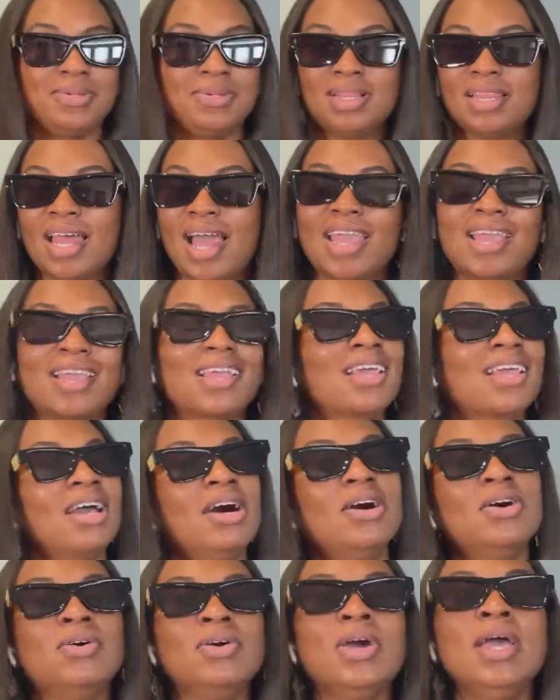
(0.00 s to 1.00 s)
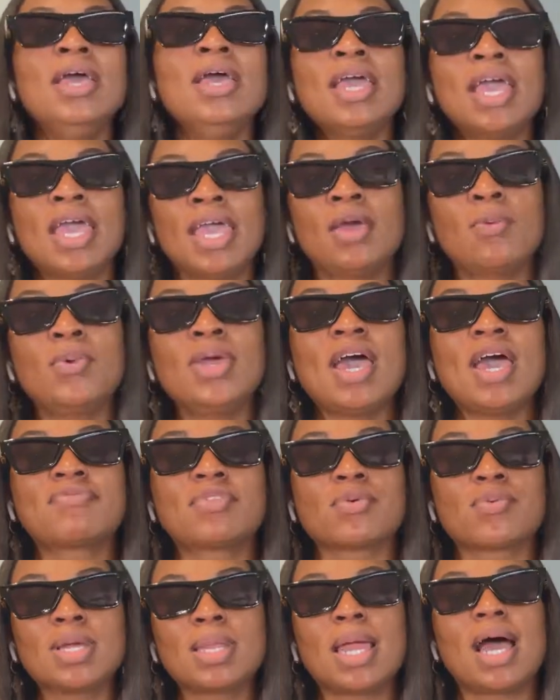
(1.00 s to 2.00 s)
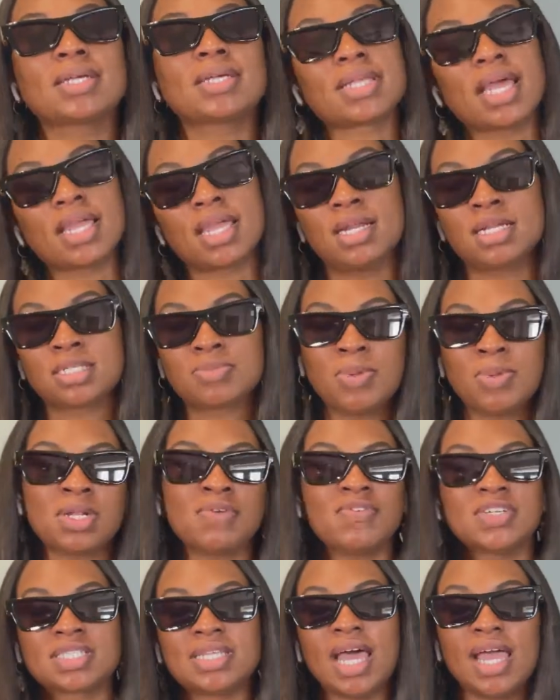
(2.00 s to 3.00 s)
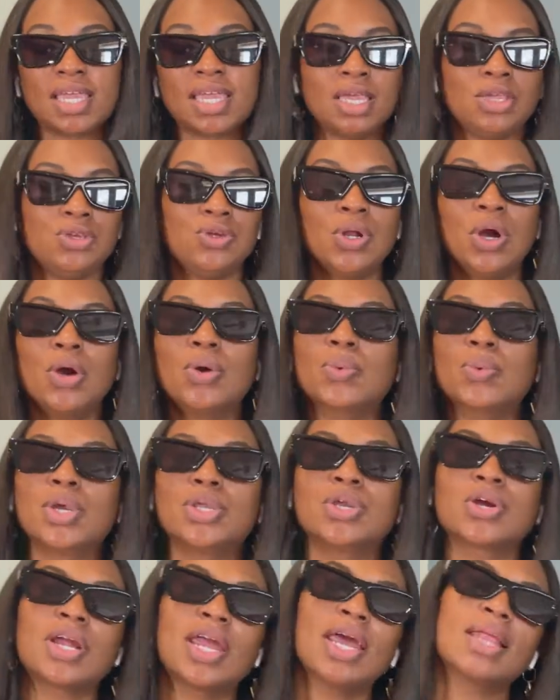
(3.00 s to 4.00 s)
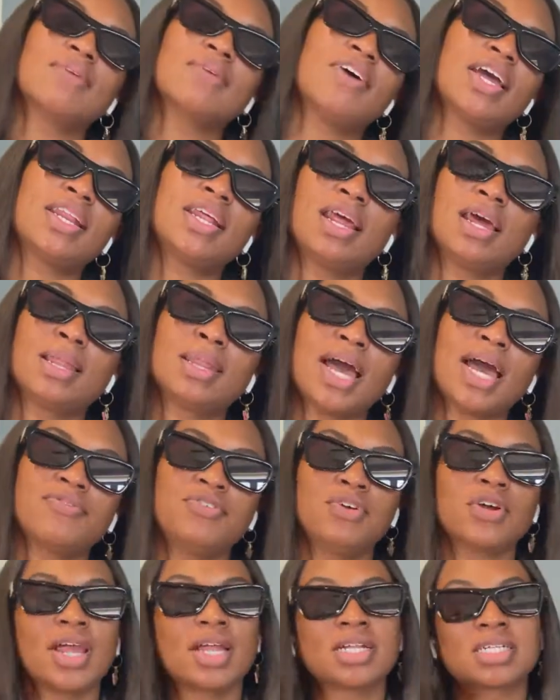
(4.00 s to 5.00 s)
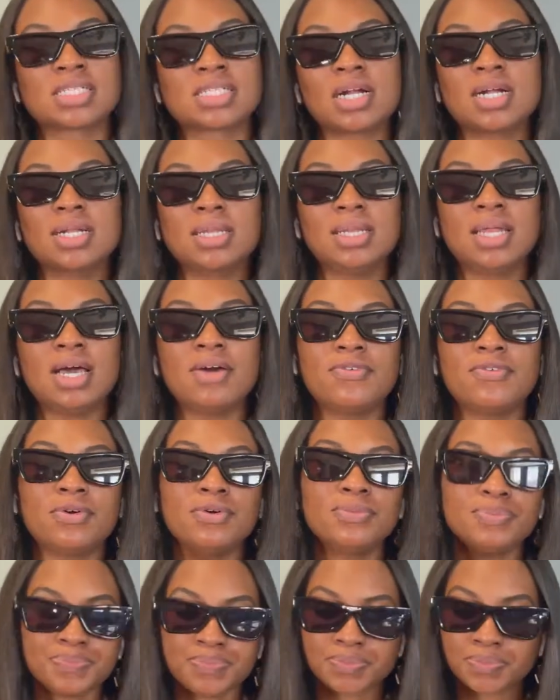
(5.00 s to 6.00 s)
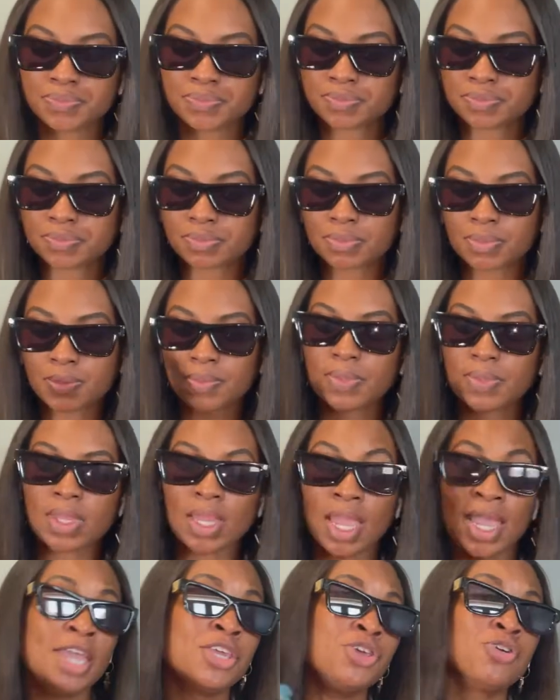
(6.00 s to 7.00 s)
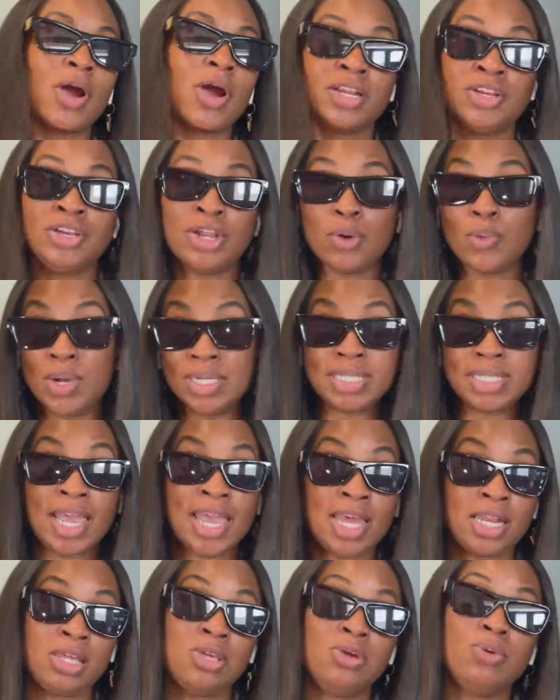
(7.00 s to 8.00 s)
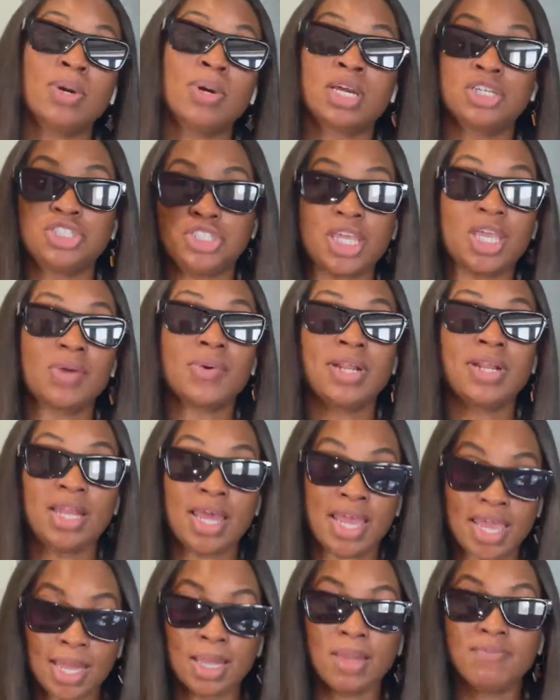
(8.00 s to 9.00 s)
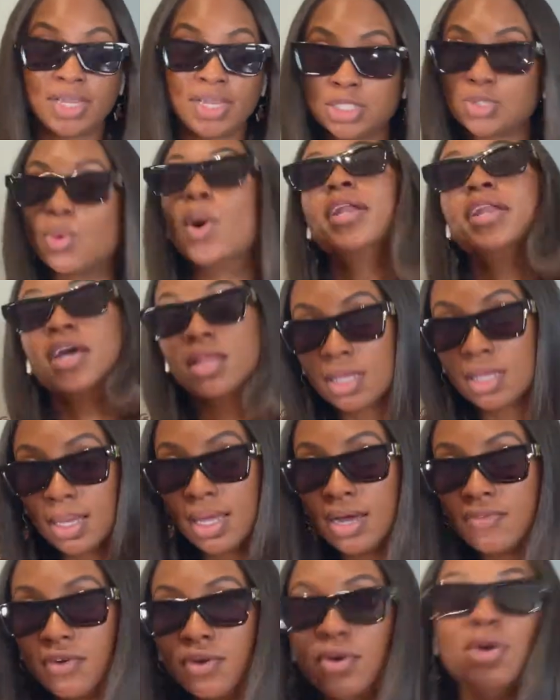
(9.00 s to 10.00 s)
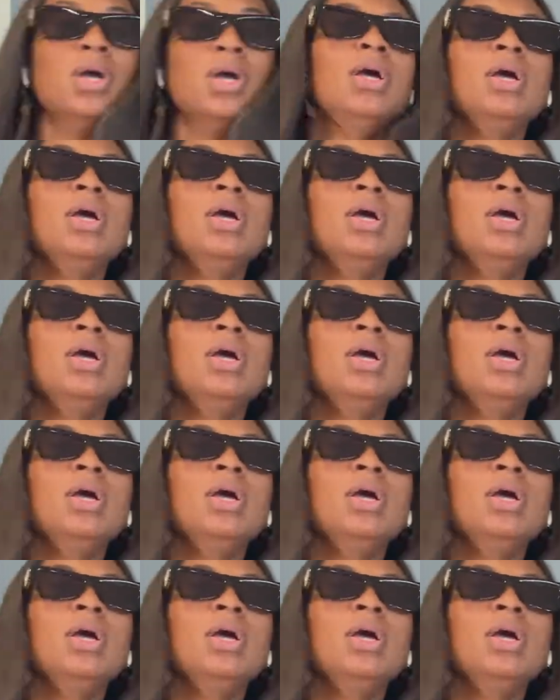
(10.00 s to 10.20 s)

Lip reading: Like, gone. And we have to realize, like, in a split of a second, you know, when you're elevated in life, you're at a certain level and you already know what's ahead of you because you get ready to elevate to another level.